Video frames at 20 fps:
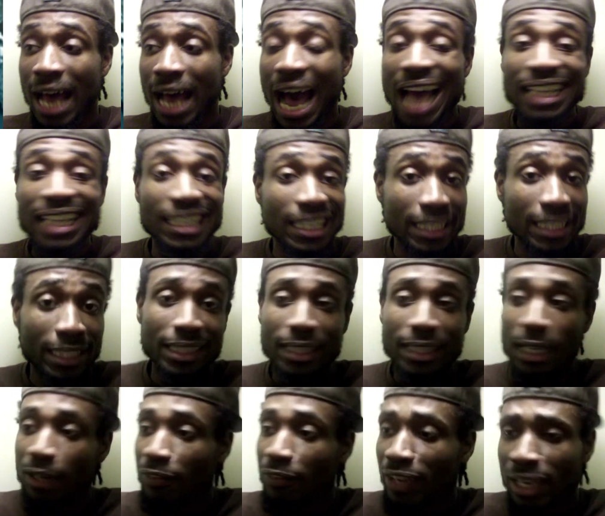identity
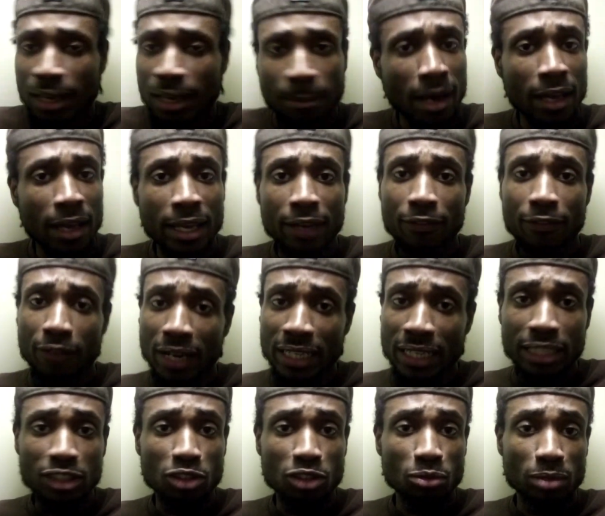theft, and
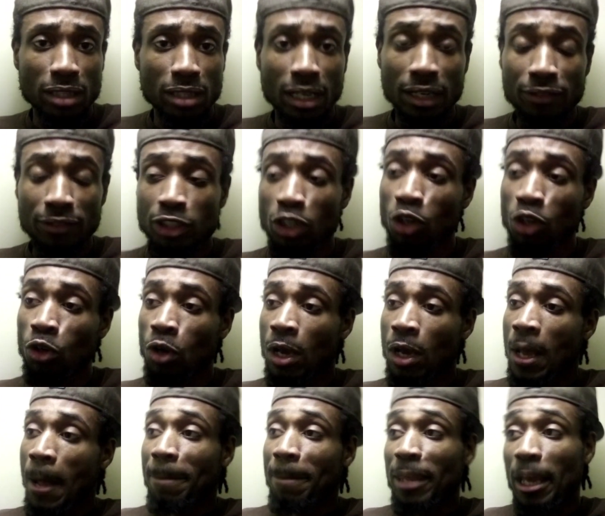financial theft. So
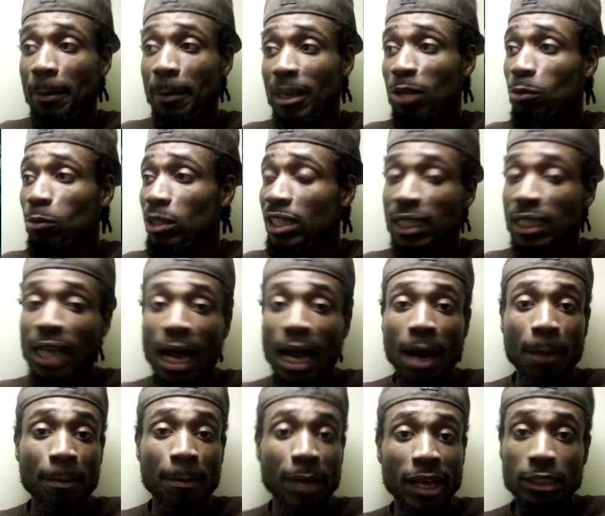we need
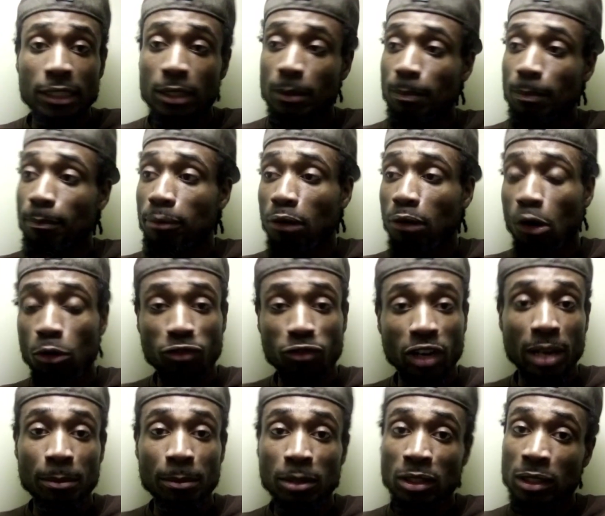our best
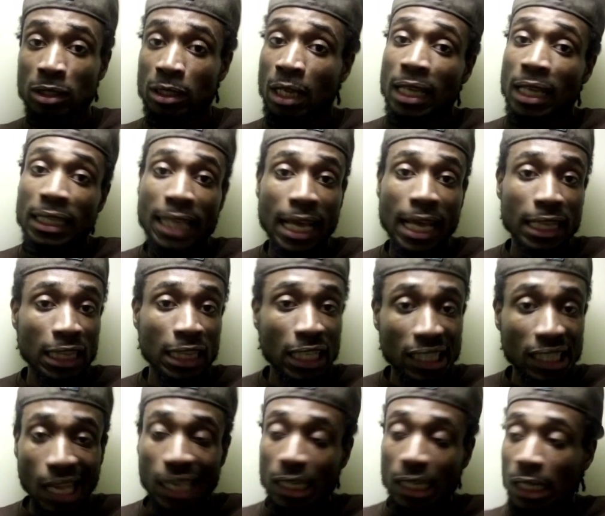programmers that look
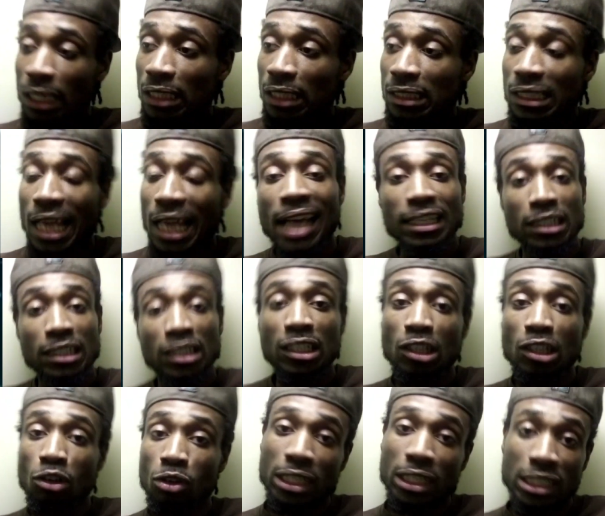like us actually
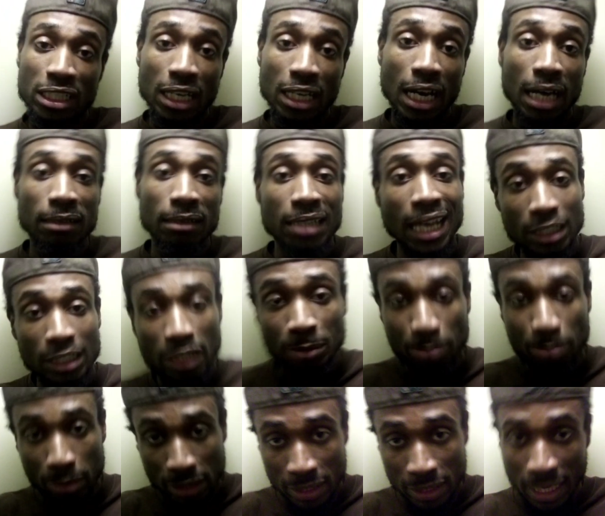on the job to actually
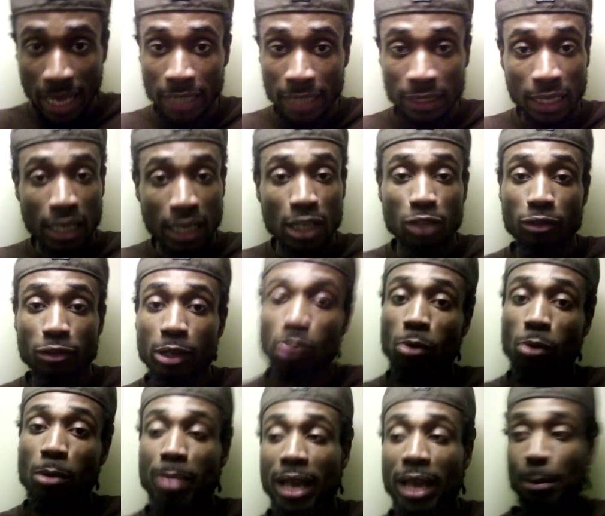protect
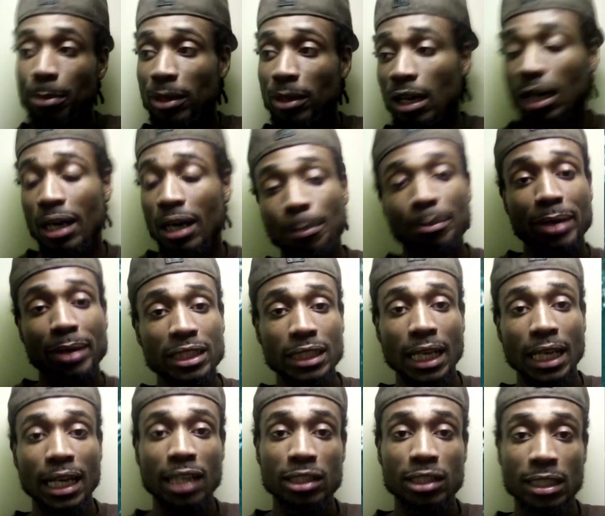Greenwood Bank. But big
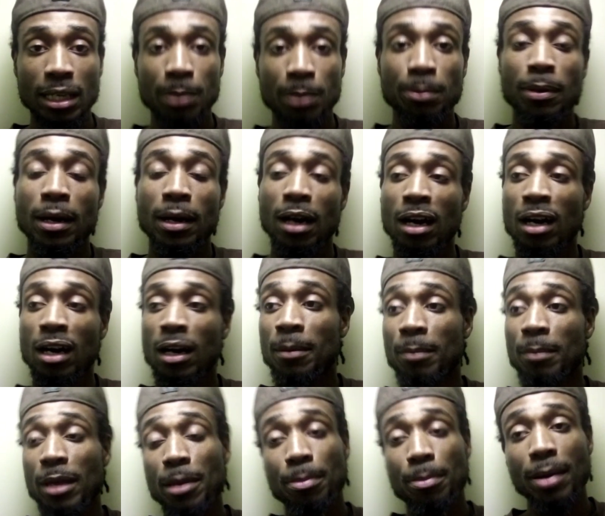shout out to hip
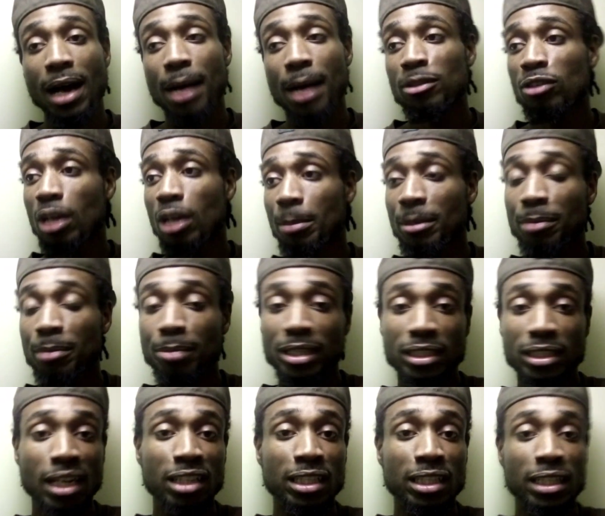hop, big
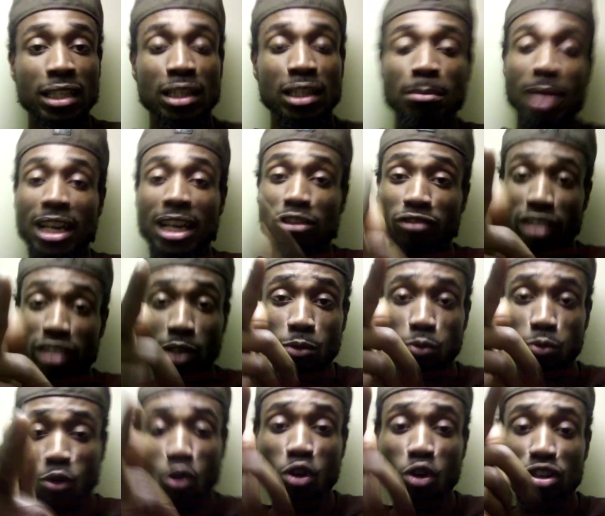shout out to Killer Mike. Green
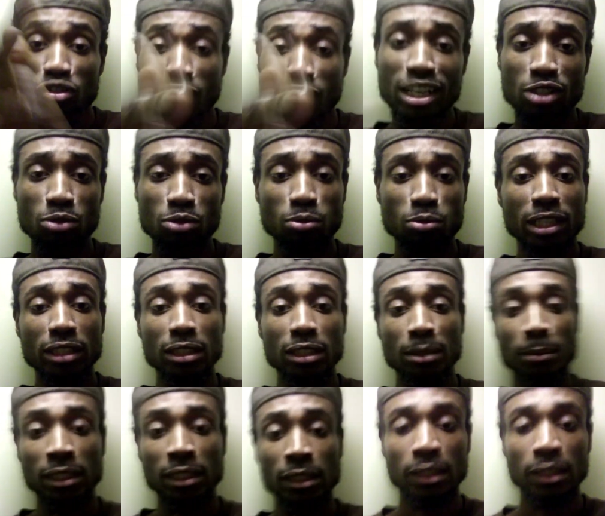War and Graduation, man.